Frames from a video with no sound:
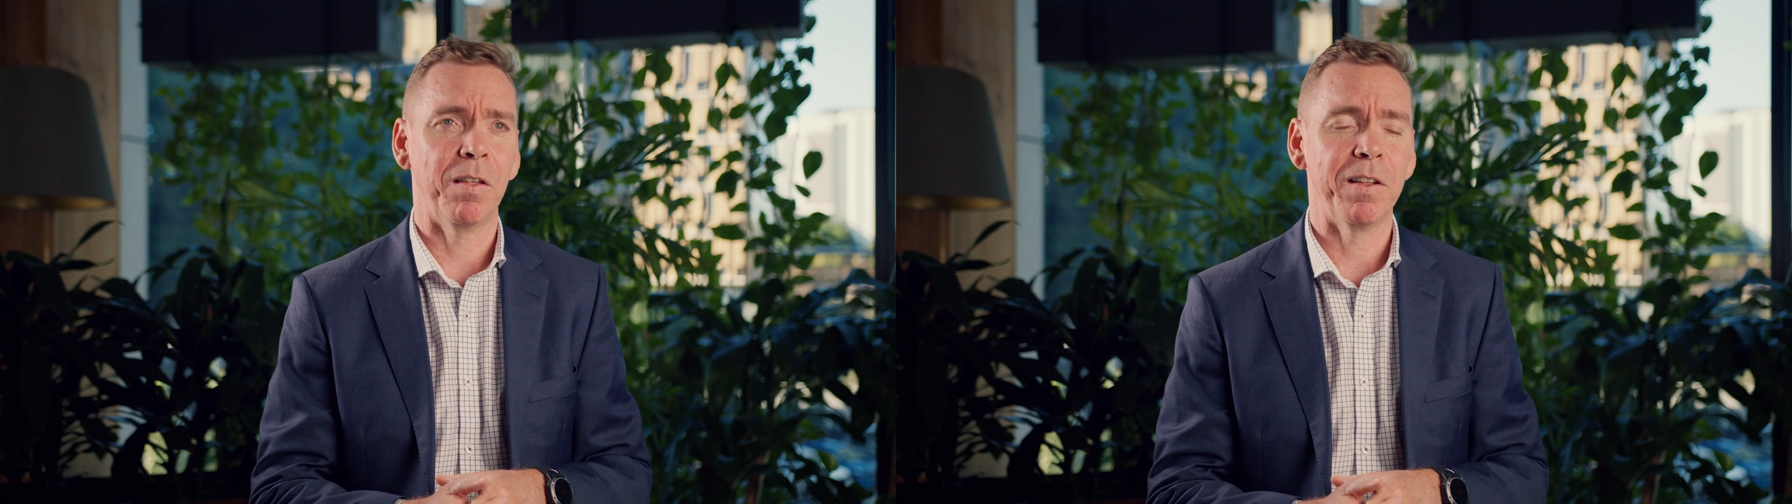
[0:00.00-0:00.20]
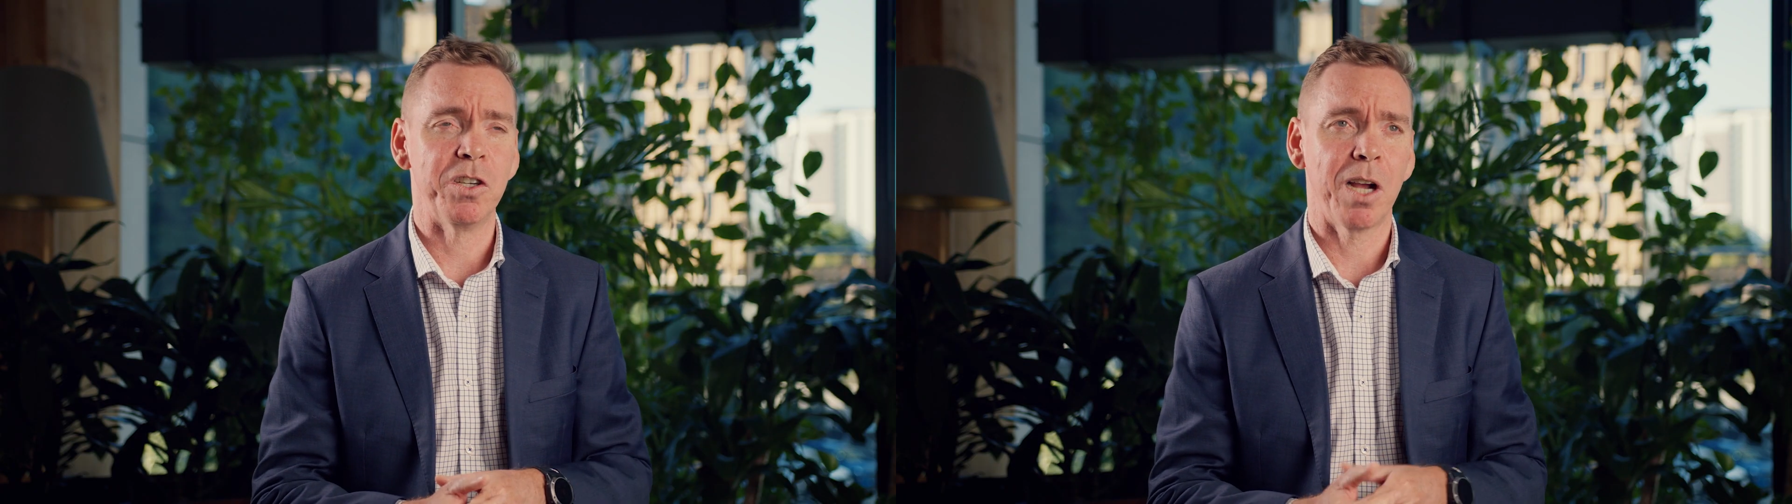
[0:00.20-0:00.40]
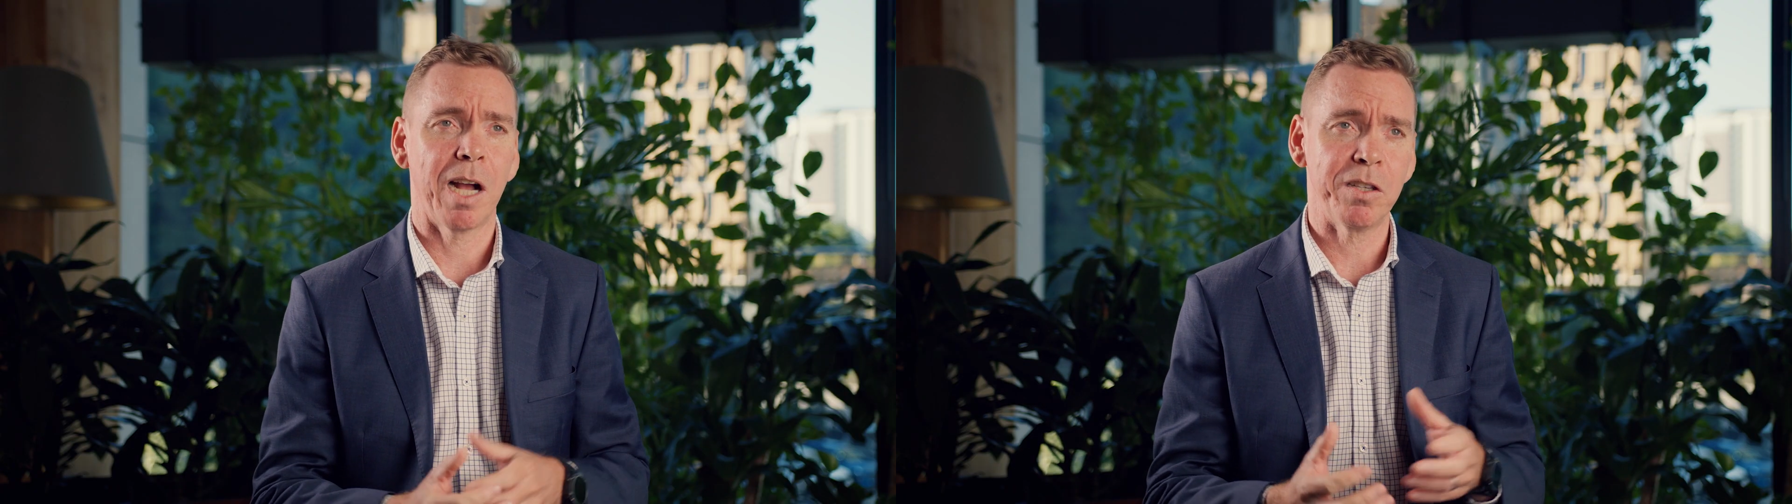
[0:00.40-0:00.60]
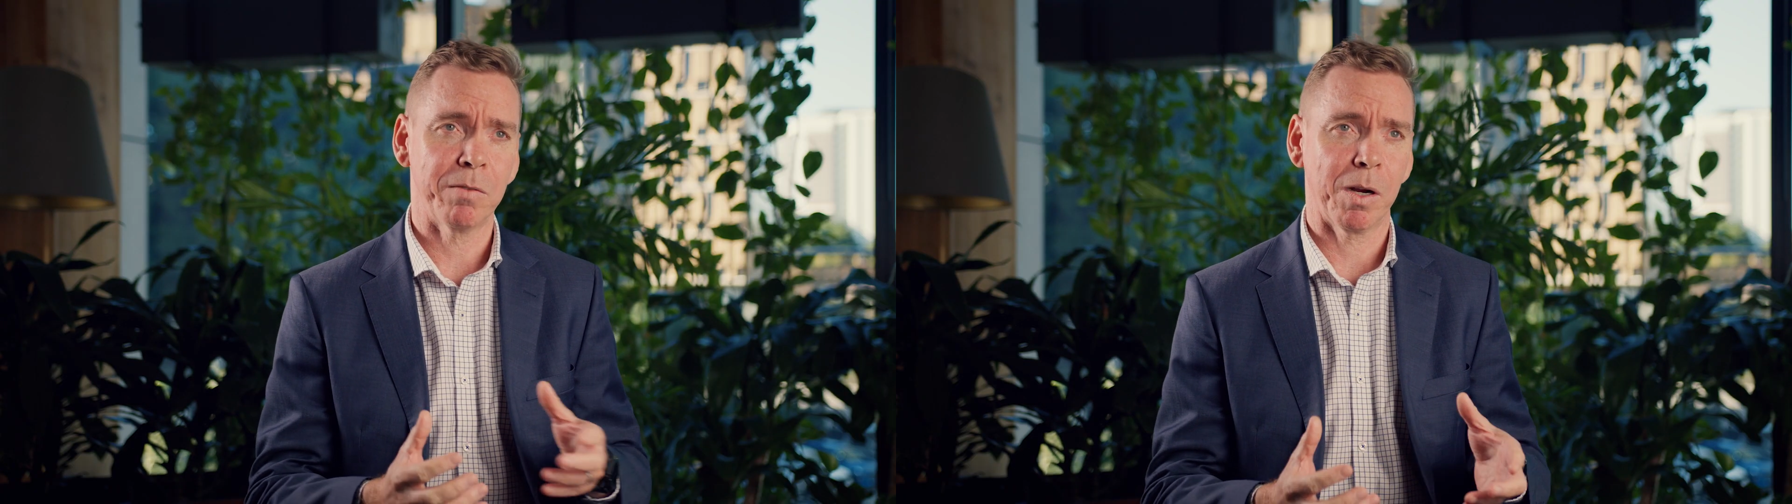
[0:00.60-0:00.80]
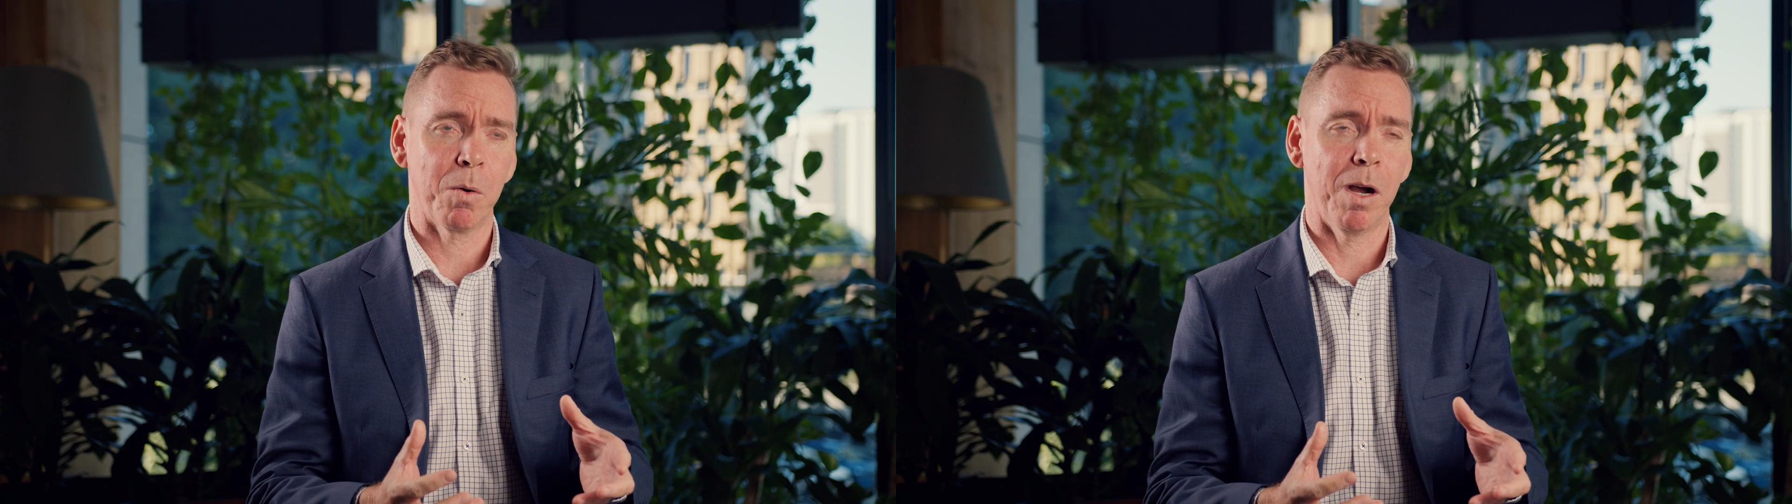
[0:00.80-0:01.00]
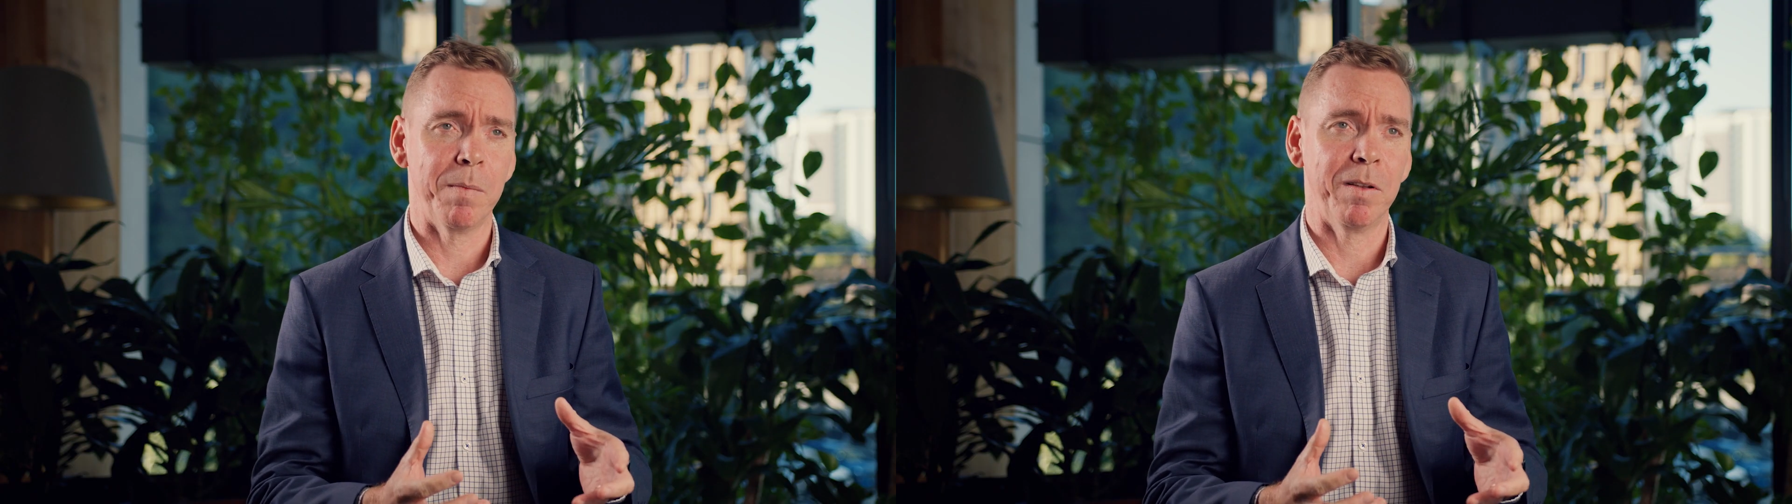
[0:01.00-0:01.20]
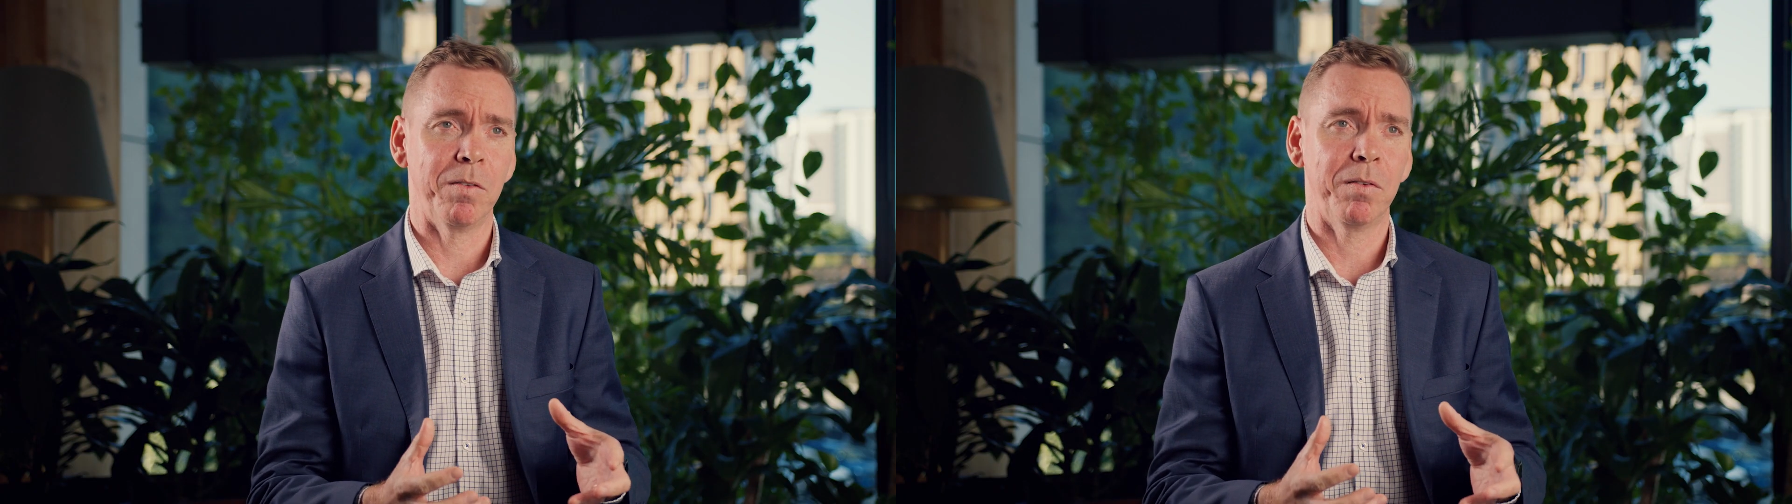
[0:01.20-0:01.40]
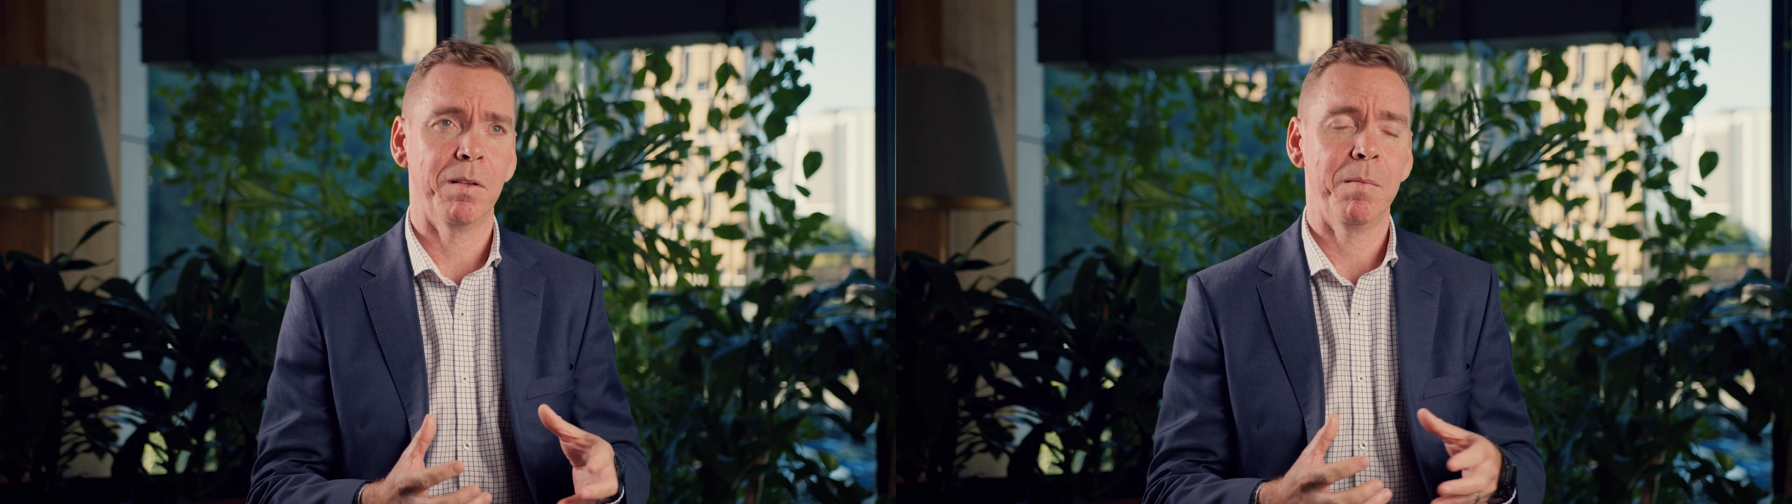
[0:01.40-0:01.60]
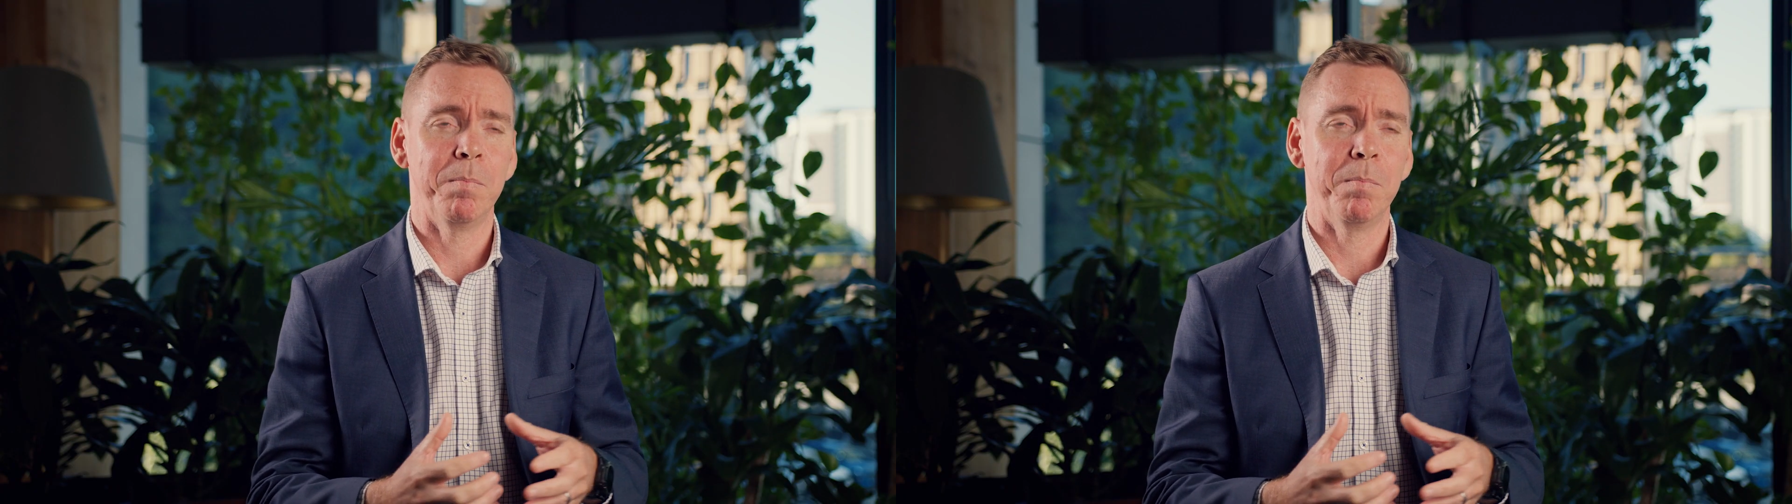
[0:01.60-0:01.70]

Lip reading: that the charging requirements